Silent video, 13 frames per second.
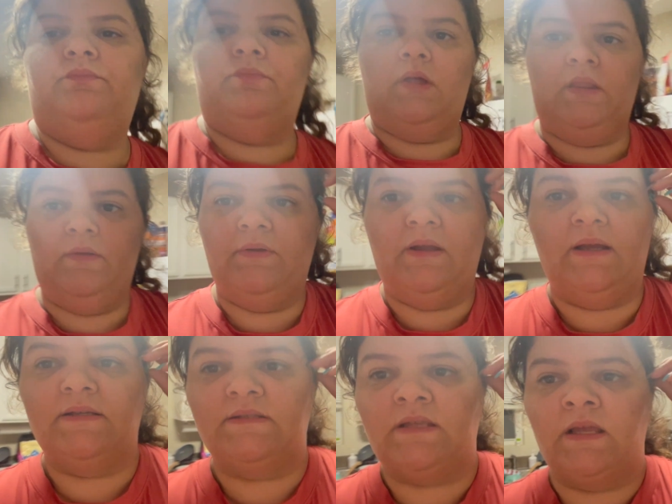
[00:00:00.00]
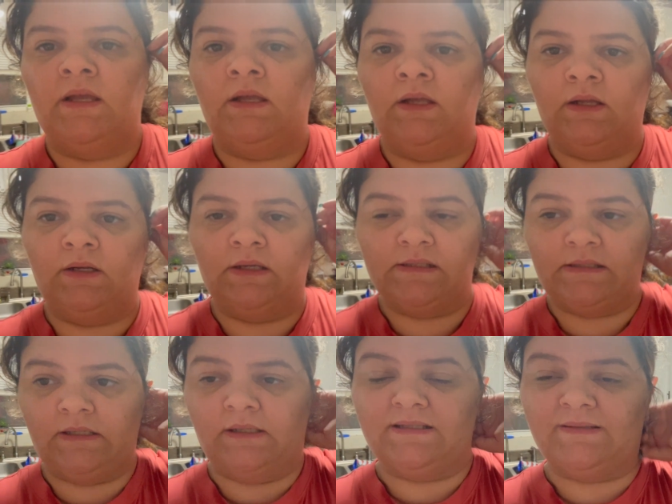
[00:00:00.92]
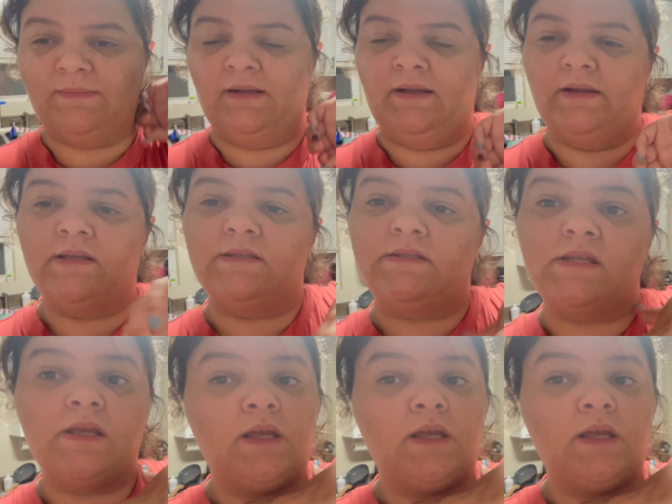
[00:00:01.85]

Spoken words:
I love you guys, and I'll see you guys in my next